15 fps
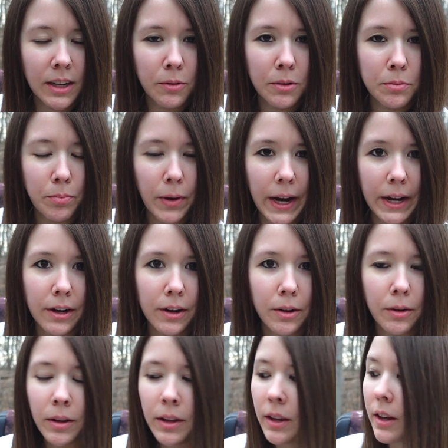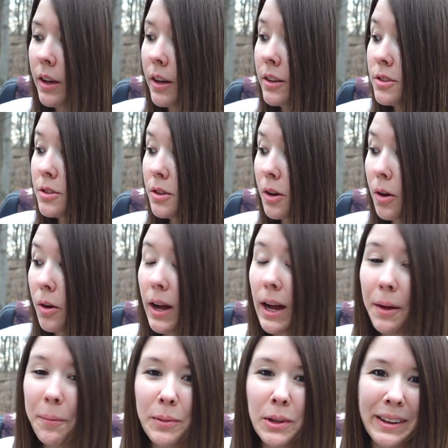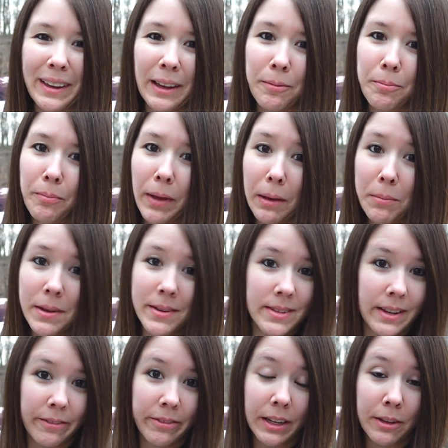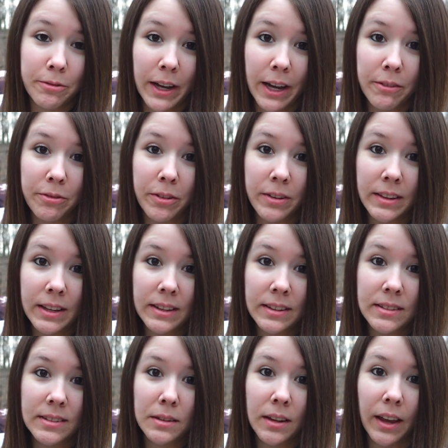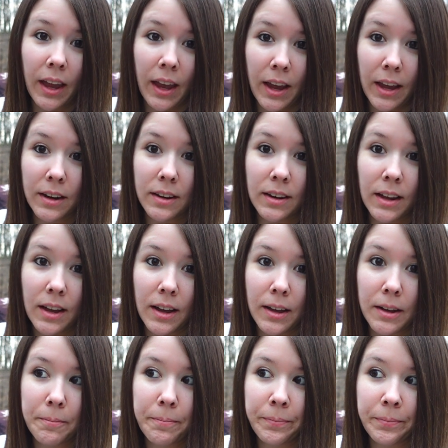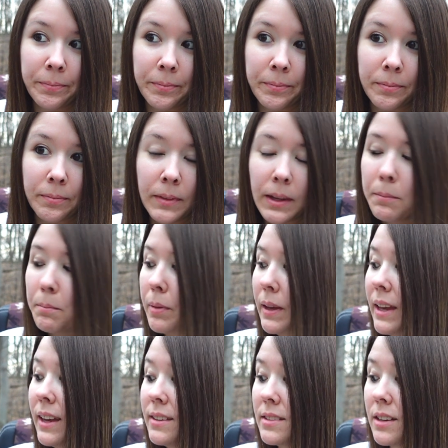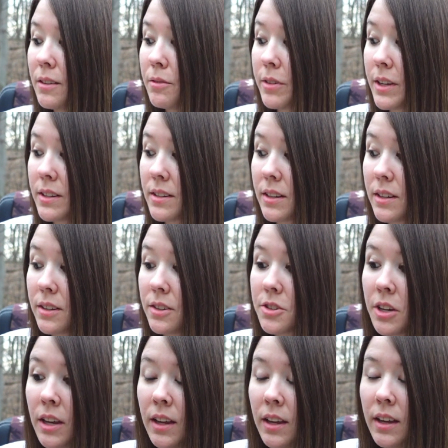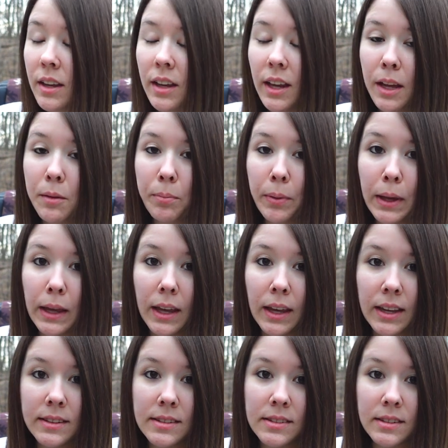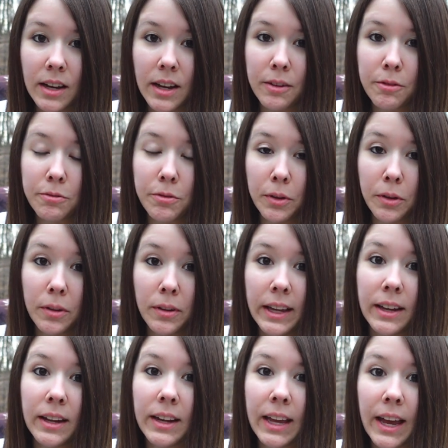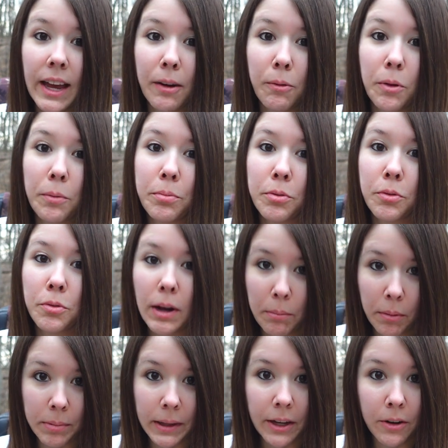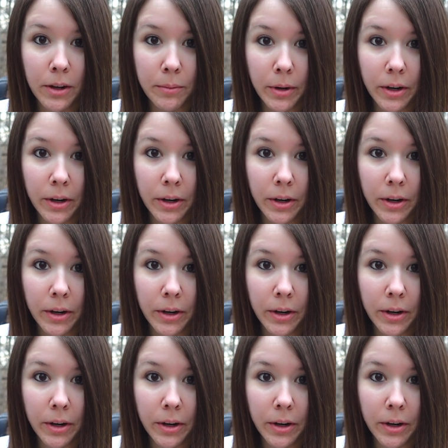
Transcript: and it was brand new. So I'm looking maybe $75 for this, and being it's not vintage and being it's not full, it again will probably go on